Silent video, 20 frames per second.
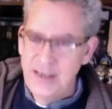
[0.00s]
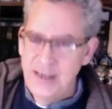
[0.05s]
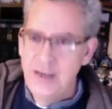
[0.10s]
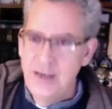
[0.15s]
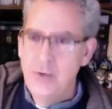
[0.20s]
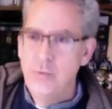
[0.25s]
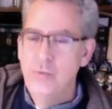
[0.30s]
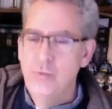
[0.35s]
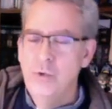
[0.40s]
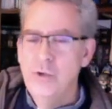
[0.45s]

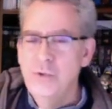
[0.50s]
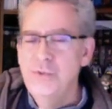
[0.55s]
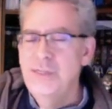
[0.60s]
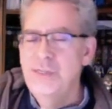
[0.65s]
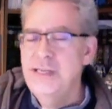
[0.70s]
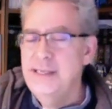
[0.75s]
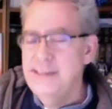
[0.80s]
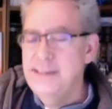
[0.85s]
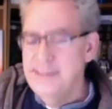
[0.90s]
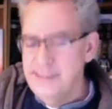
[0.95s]

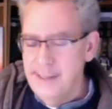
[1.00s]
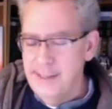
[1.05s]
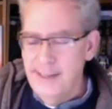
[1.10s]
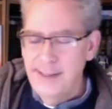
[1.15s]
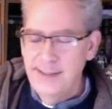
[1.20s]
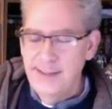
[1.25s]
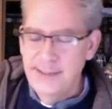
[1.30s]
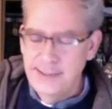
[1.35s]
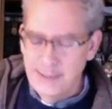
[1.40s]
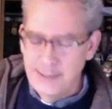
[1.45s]
Rosie
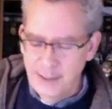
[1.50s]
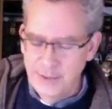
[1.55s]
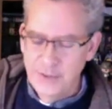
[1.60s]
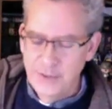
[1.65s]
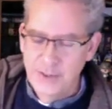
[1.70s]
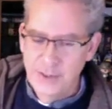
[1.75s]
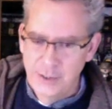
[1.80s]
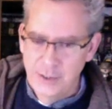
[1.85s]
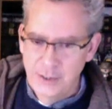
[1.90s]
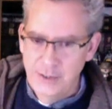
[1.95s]
said to Dr.
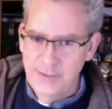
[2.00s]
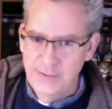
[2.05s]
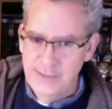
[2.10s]
Kirk,